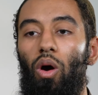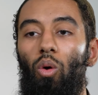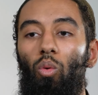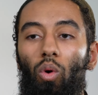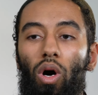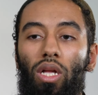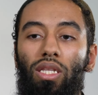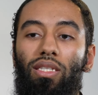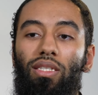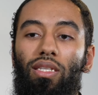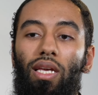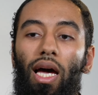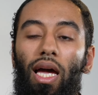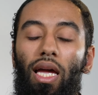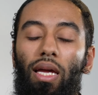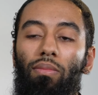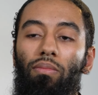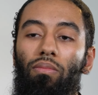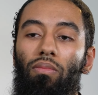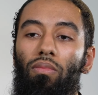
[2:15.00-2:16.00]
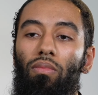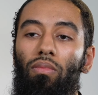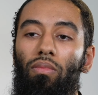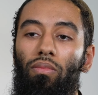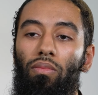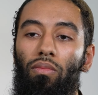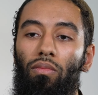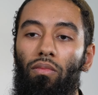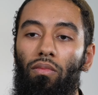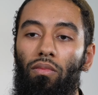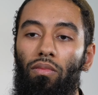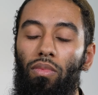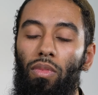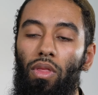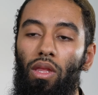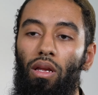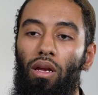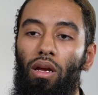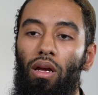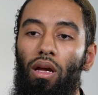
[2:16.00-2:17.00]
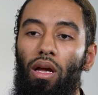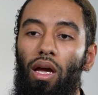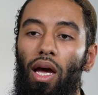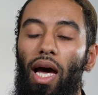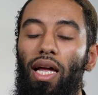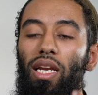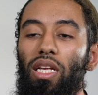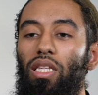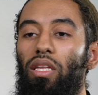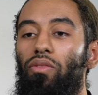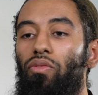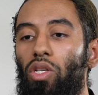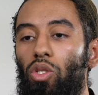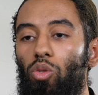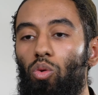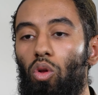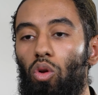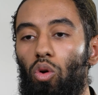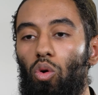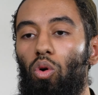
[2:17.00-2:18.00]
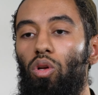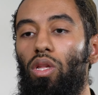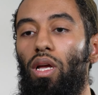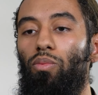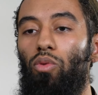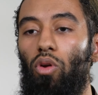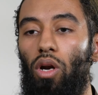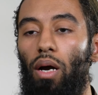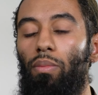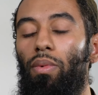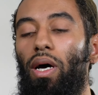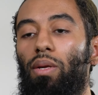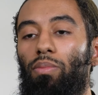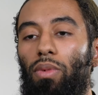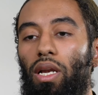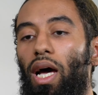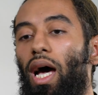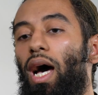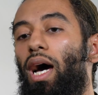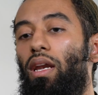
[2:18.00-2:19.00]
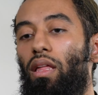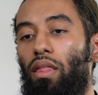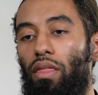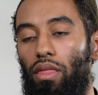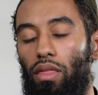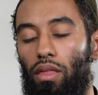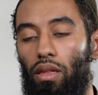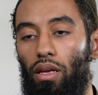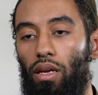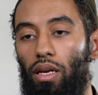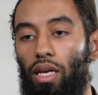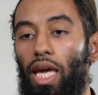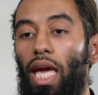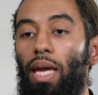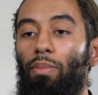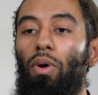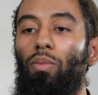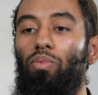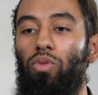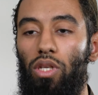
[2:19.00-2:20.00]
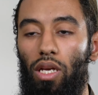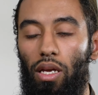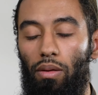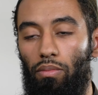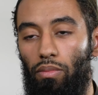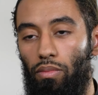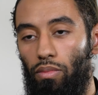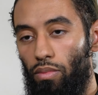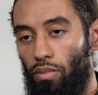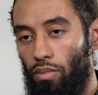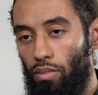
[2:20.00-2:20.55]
One time, an individual called Abdurrahman ibn al-Harith came up to him.